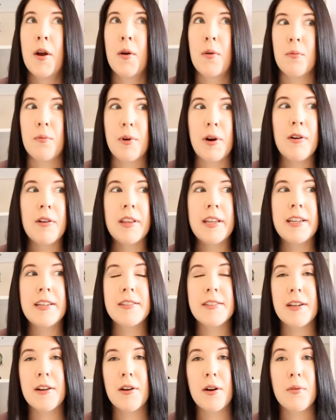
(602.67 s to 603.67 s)
rarely is
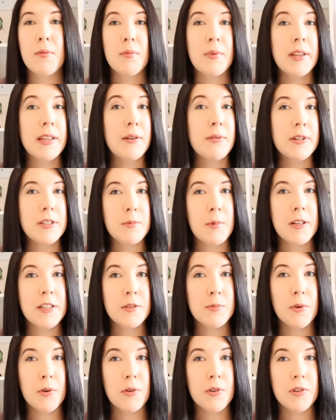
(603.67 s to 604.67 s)
there a really
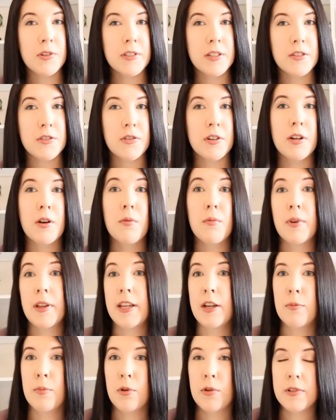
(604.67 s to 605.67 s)
responsible older sister and a really
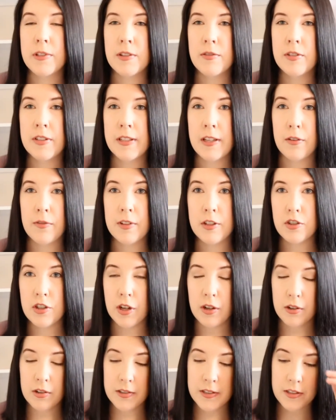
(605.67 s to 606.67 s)
impulsive, selfish
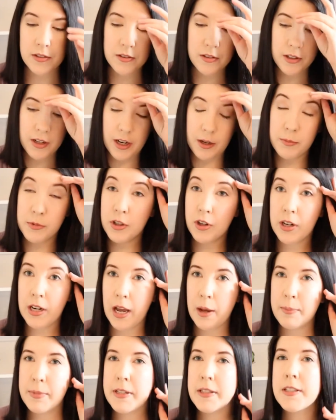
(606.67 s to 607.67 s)
younger sister. I'm sure it
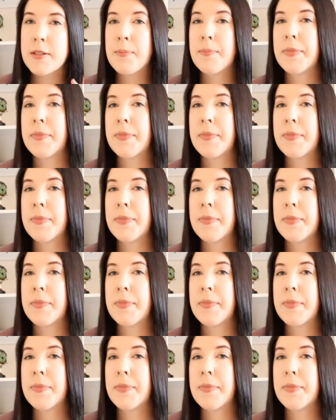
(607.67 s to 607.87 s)
happens.